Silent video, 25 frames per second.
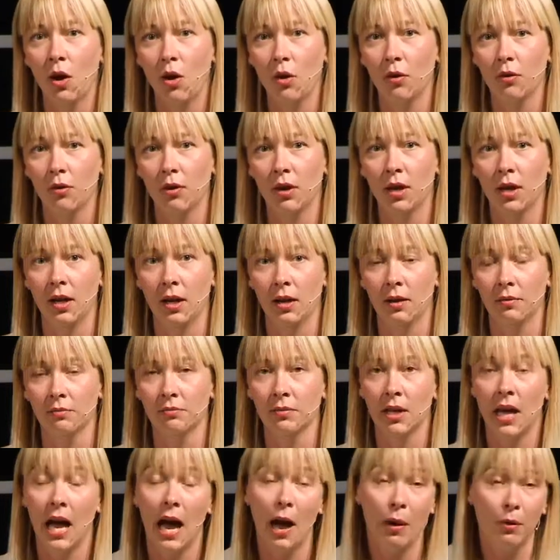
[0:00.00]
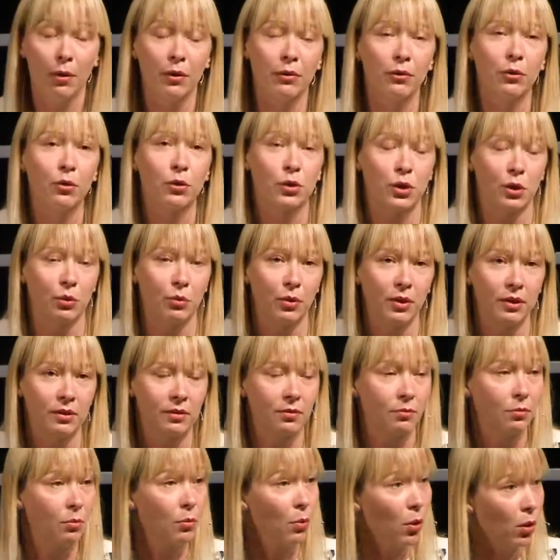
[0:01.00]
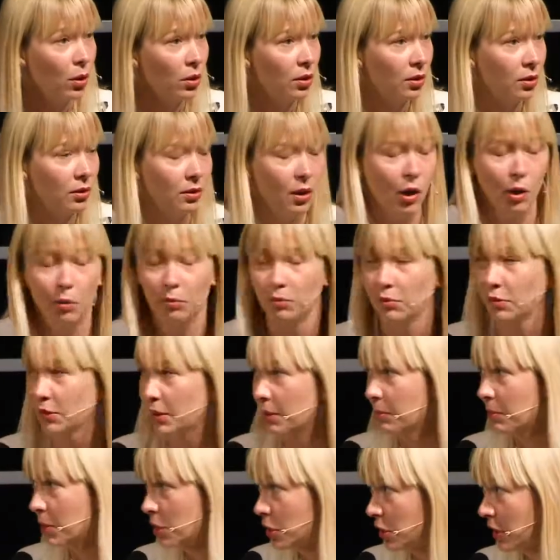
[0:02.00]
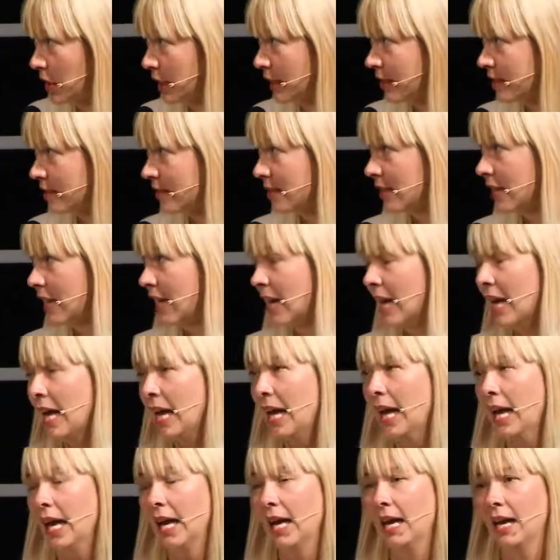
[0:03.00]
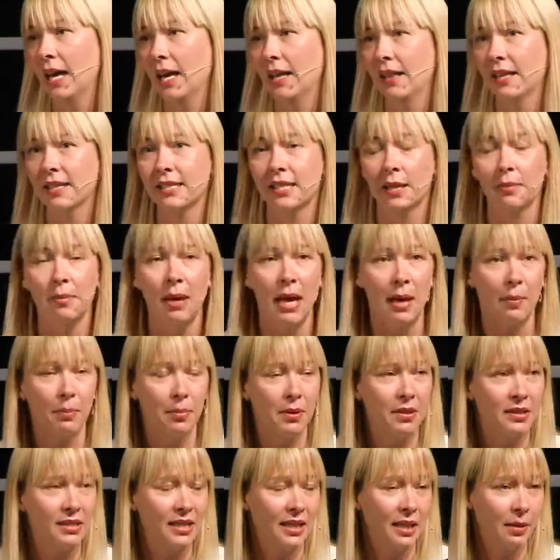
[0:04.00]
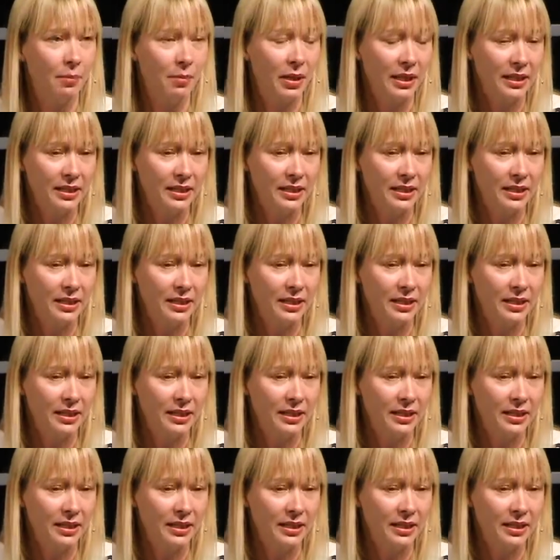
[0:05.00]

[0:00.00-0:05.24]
our future with moral, hopefully, machines. The same happens at